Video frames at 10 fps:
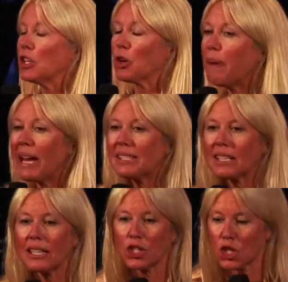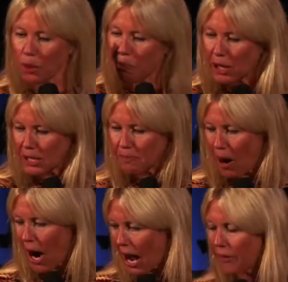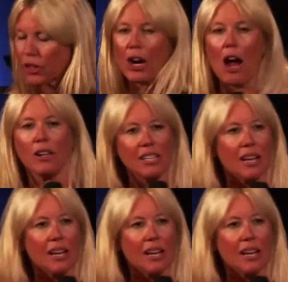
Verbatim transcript: So basically, she would put a spot on the ground